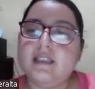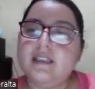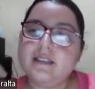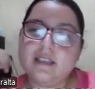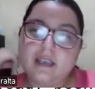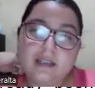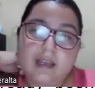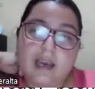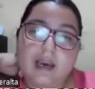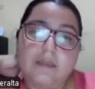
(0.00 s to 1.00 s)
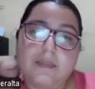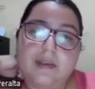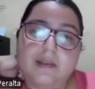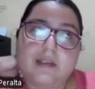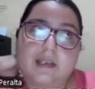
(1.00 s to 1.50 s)
This can
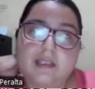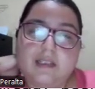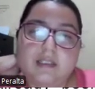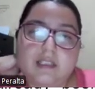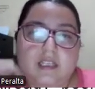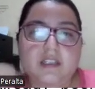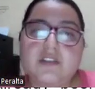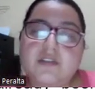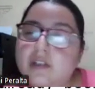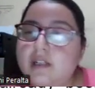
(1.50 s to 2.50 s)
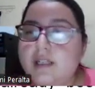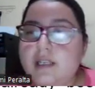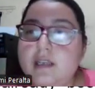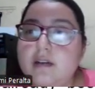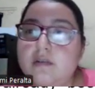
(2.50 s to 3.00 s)
happen
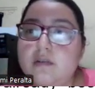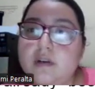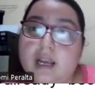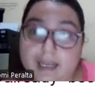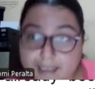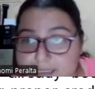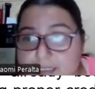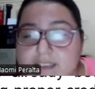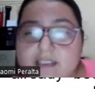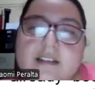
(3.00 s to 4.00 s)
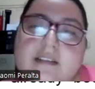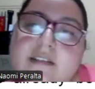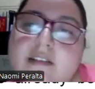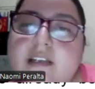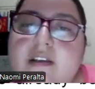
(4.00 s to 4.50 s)
intentionally or
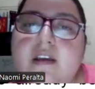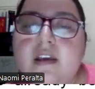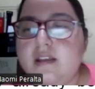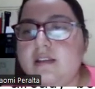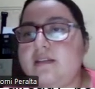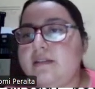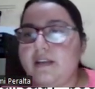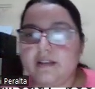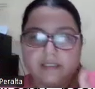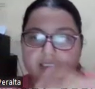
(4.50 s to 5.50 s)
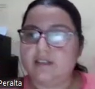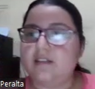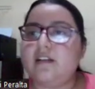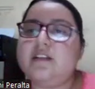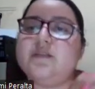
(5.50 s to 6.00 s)
accidentally. The
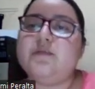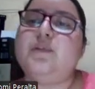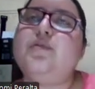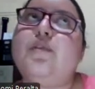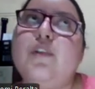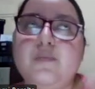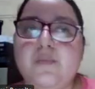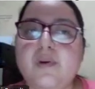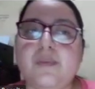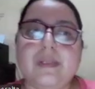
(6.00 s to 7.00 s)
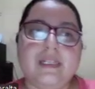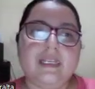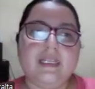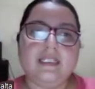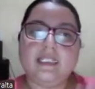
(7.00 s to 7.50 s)
accidentally is when you not
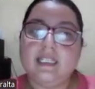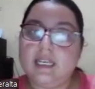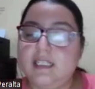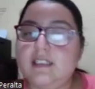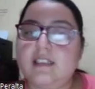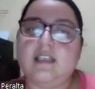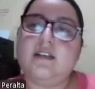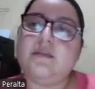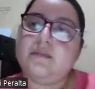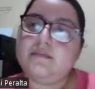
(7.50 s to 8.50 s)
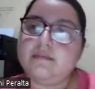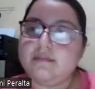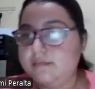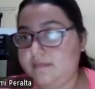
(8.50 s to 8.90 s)
properly cite and